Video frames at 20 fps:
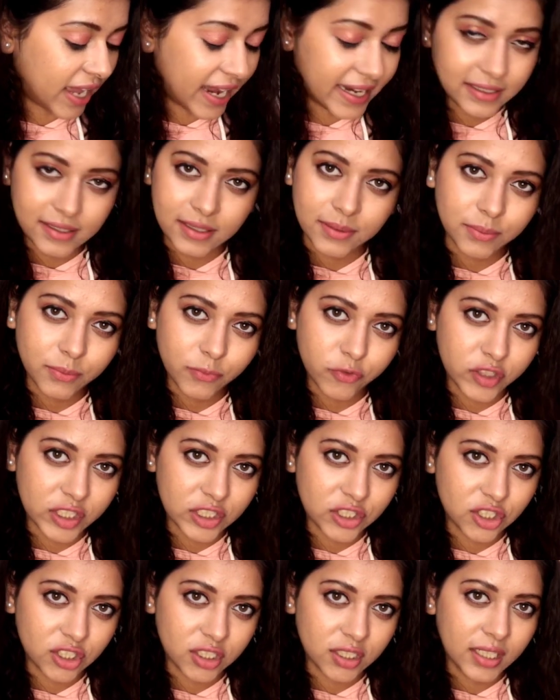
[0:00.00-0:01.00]
item
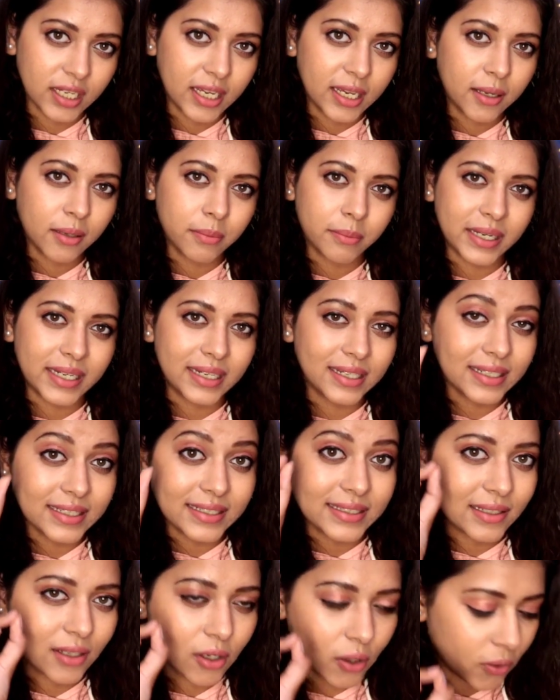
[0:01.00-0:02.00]
which made a
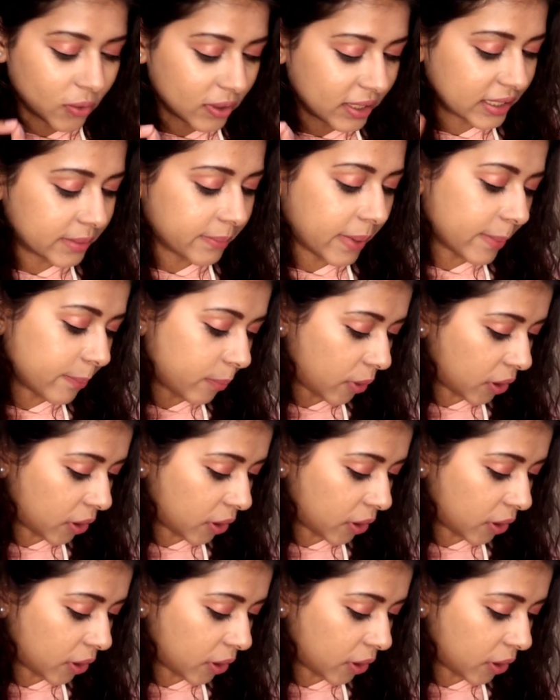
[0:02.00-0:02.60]
little hole in my